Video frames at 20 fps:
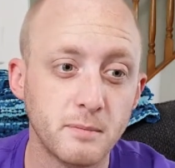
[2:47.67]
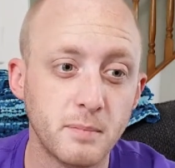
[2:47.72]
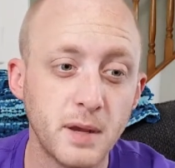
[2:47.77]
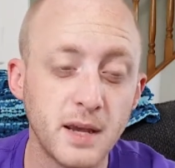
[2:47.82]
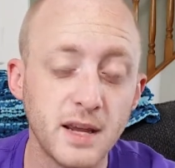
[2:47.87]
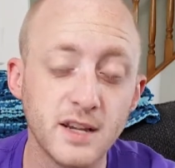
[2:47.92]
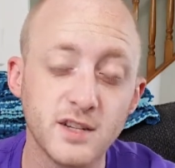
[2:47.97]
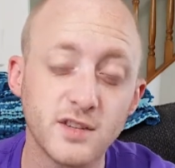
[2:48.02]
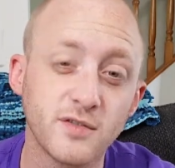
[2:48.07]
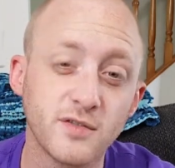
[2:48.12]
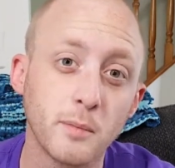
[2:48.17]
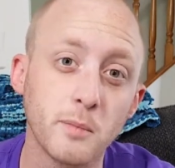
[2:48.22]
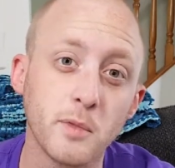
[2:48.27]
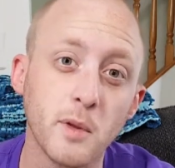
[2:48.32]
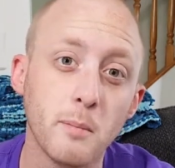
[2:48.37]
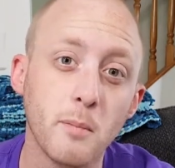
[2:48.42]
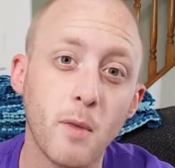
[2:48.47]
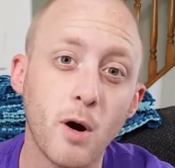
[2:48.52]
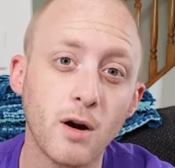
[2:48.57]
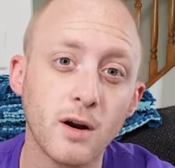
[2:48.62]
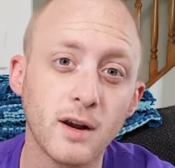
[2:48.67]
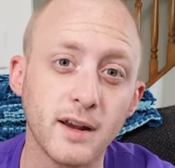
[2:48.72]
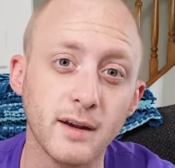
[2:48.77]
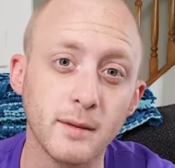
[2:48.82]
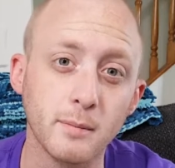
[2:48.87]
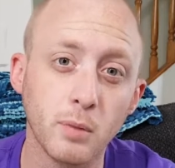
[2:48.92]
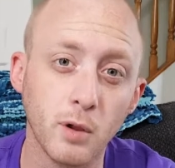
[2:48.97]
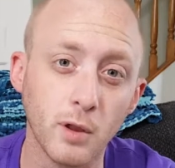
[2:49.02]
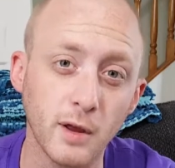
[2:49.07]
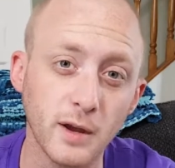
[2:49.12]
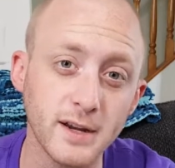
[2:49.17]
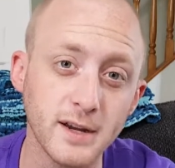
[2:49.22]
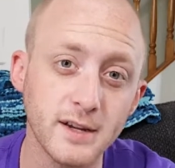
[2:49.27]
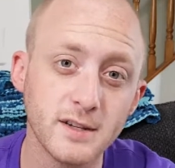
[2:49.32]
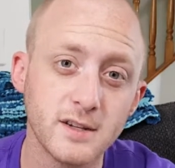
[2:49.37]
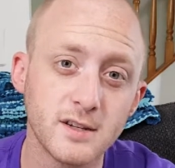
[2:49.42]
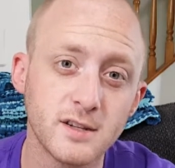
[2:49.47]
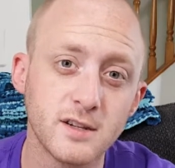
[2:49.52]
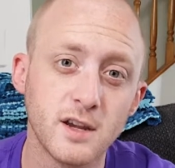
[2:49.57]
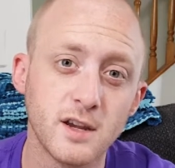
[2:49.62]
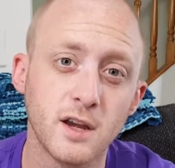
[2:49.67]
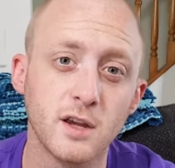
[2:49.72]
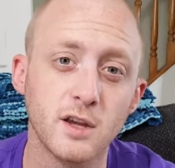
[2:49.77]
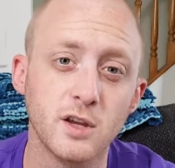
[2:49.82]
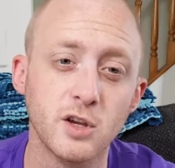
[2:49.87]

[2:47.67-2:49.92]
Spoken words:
piece from the marketplace,